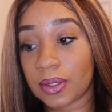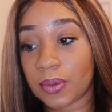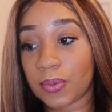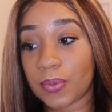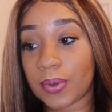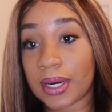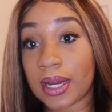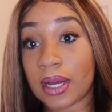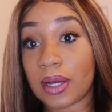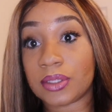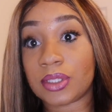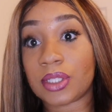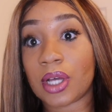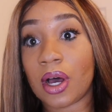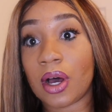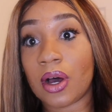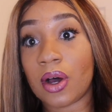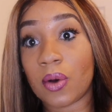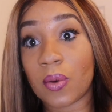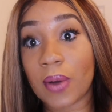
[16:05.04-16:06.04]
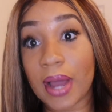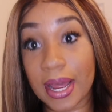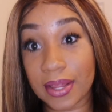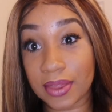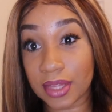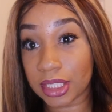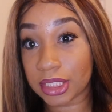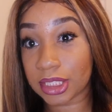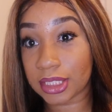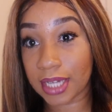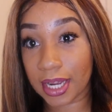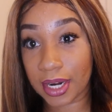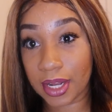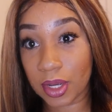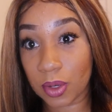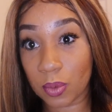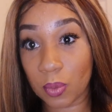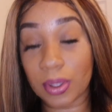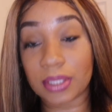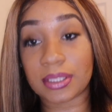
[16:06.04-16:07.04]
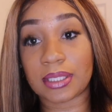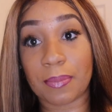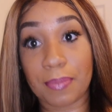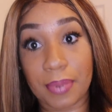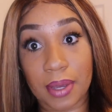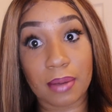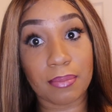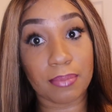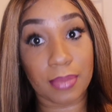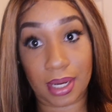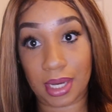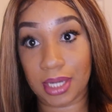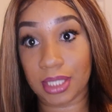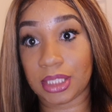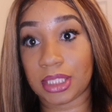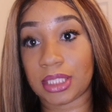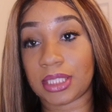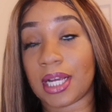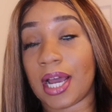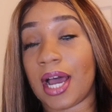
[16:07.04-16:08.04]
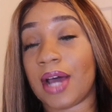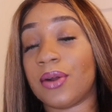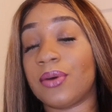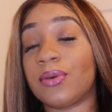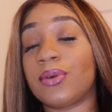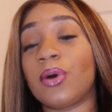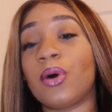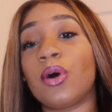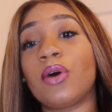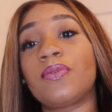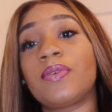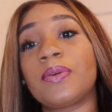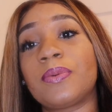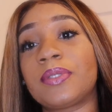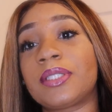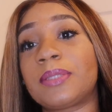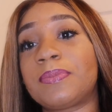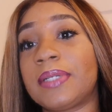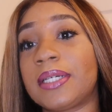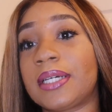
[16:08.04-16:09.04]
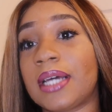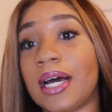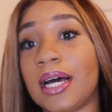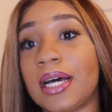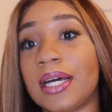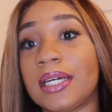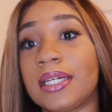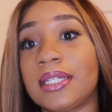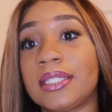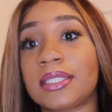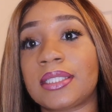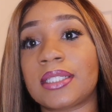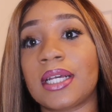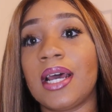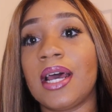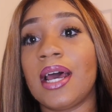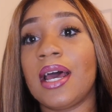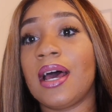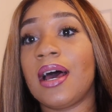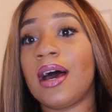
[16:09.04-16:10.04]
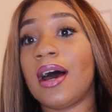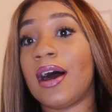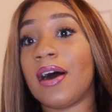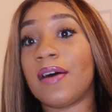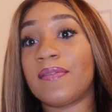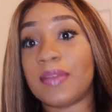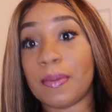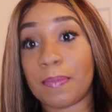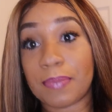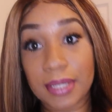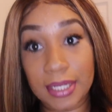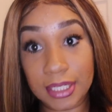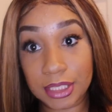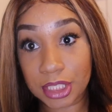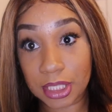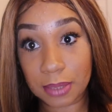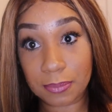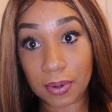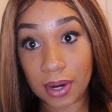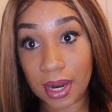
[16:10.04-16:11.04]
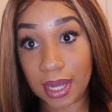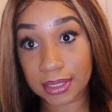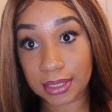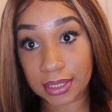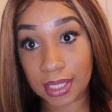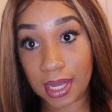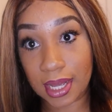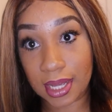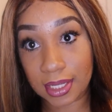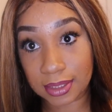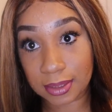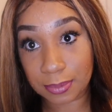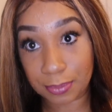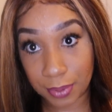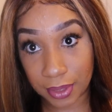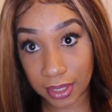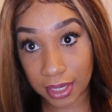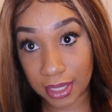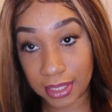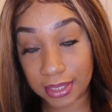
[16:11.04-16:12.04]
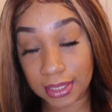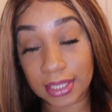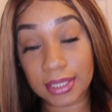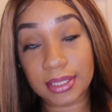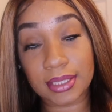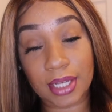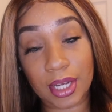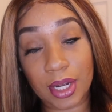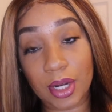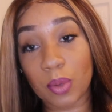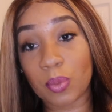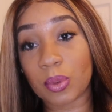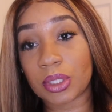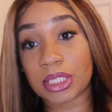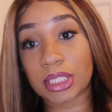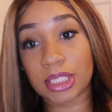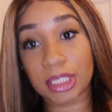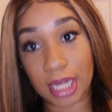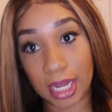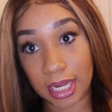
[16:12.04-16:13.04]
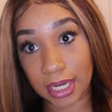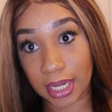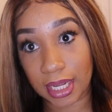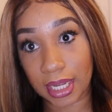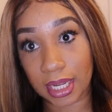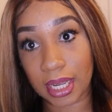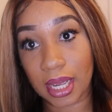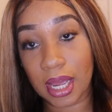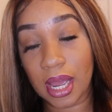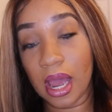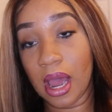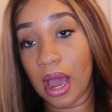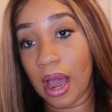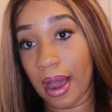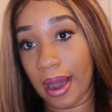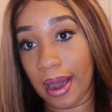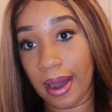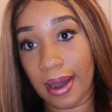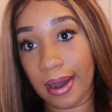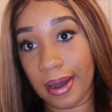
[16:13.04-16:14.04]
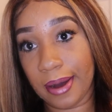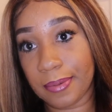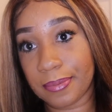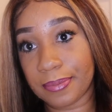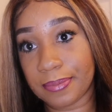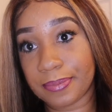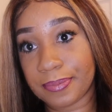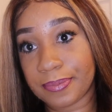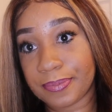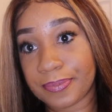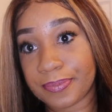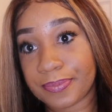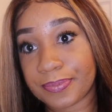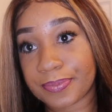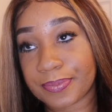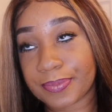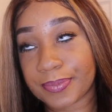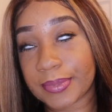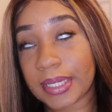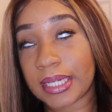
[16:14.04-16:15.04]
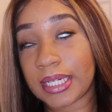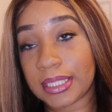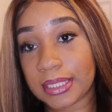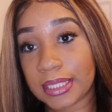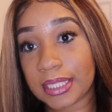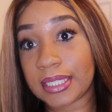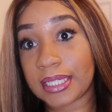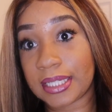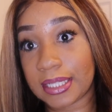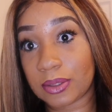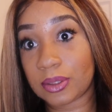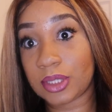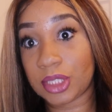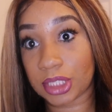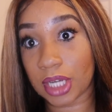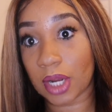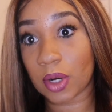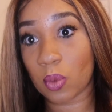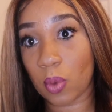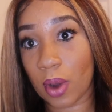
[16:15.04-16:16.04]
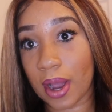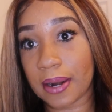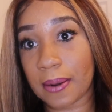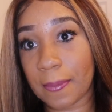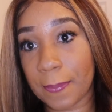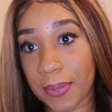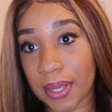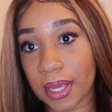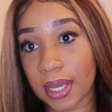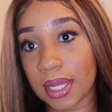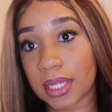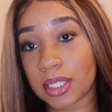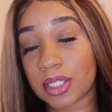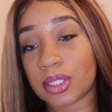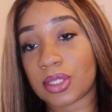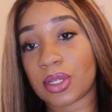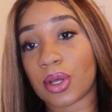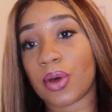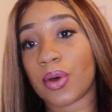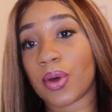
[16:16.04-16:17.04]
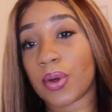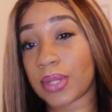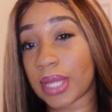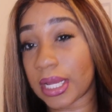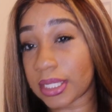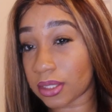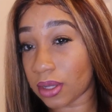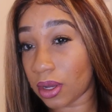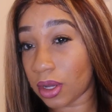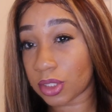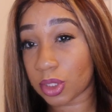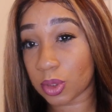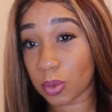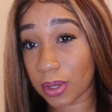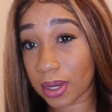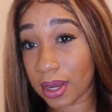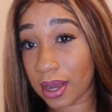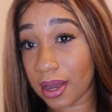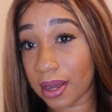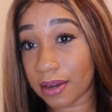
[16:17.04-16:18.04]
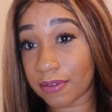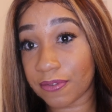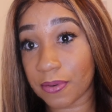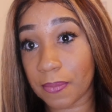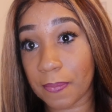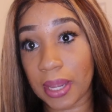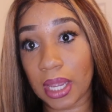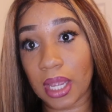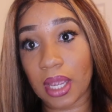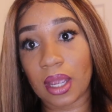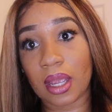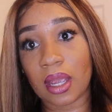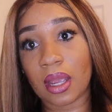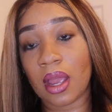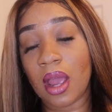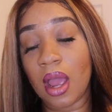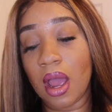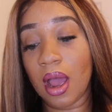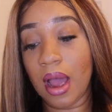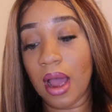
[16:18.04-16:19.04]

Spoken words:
What else? Oh, and the shedding was a bit much. I don't know if it was because of the bleaching process, but this hair was shedding. And it did shed quite a bit. So that's also a con for me.